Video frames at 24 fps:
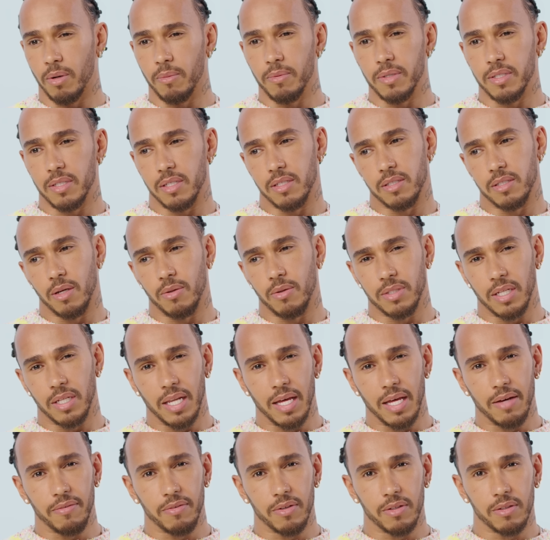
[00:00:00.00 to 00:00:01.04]
Probably since I was
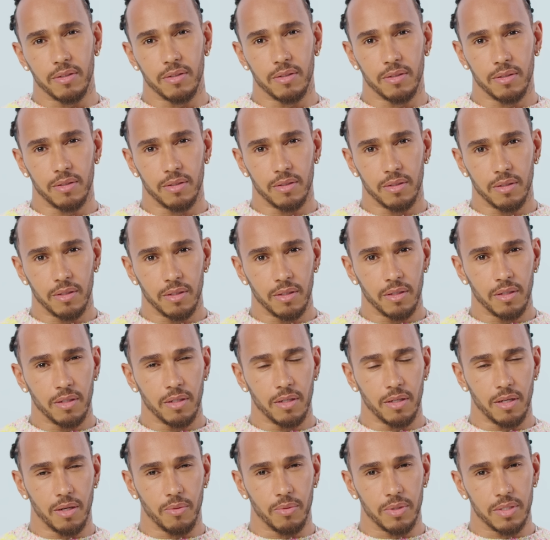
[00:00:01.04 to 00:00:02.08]
11,
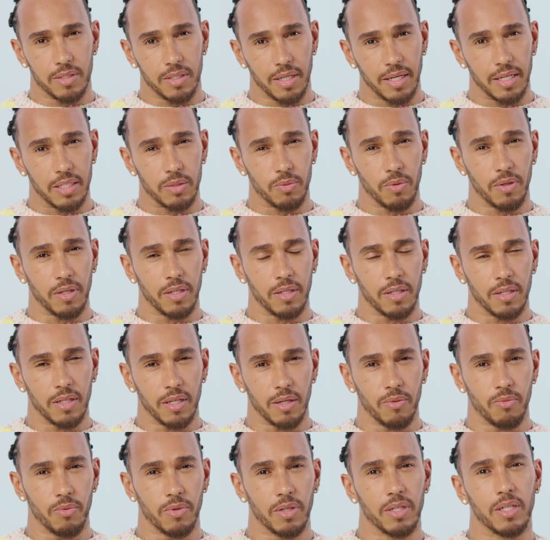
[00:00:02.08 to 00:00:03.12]
I would say, is when
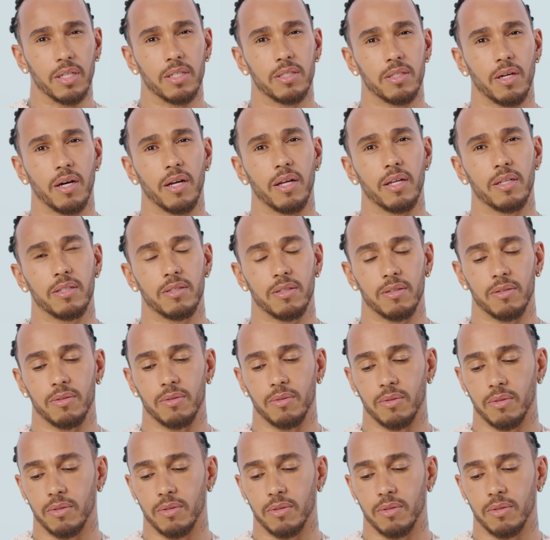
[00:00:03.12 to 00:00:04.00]
it really started to